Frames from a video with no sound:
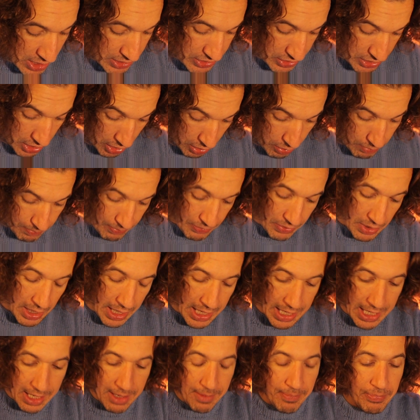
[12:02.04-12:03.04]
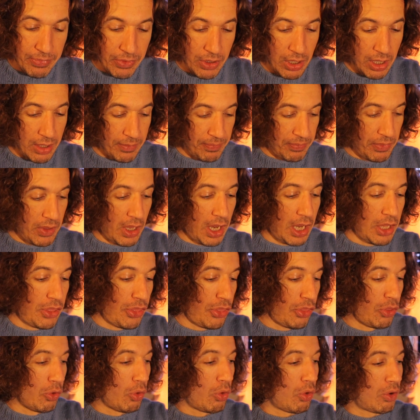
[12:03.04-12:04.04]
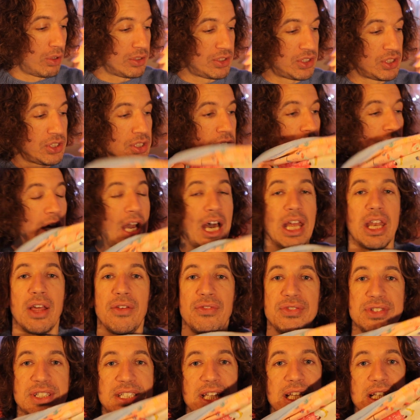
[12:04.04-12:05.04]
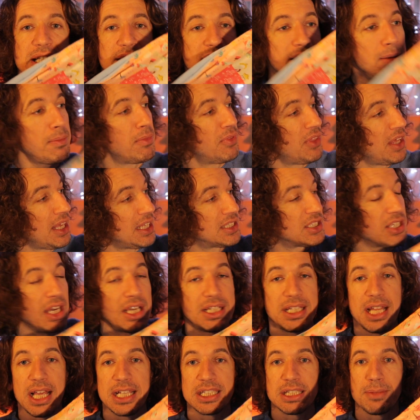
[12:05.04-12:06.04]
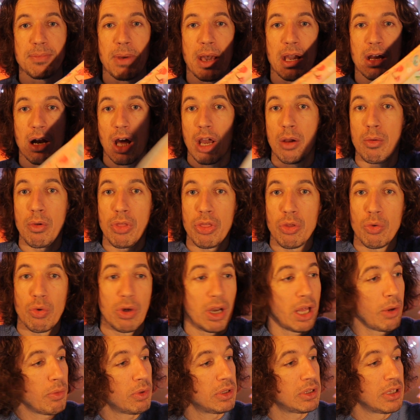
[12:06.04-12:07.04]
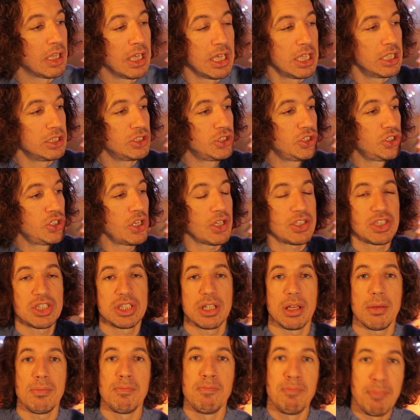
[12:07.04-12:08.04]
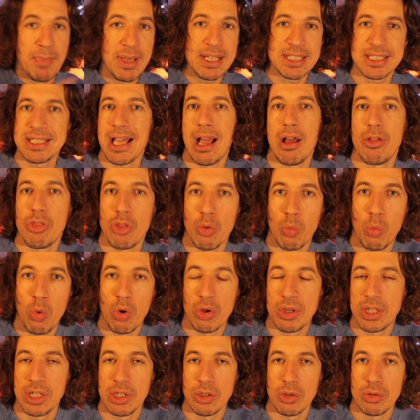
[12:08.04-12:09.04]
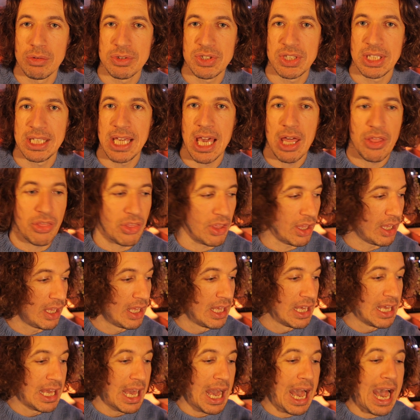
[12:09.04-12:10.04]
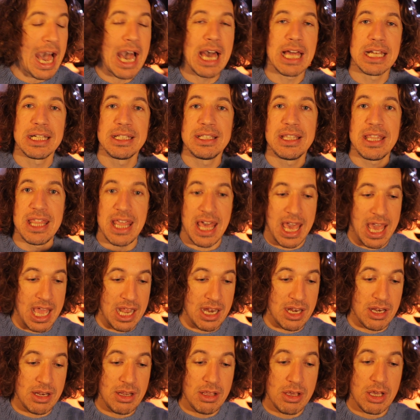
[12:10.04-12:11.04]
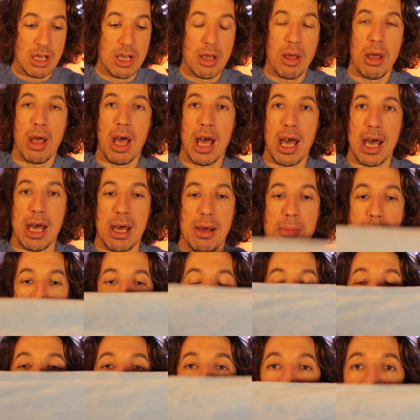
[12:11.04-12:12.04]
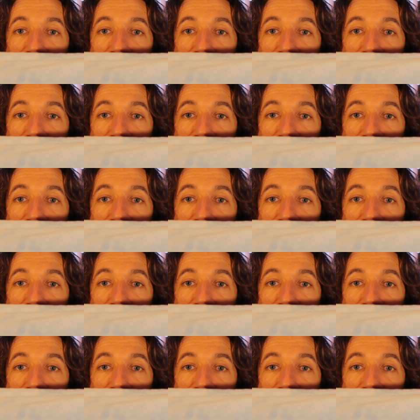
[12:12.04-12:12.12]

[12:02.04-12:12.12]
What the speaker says: So I thought, and I've seen some of these ideas about, I thought I will just miss out the wadding altogether and then put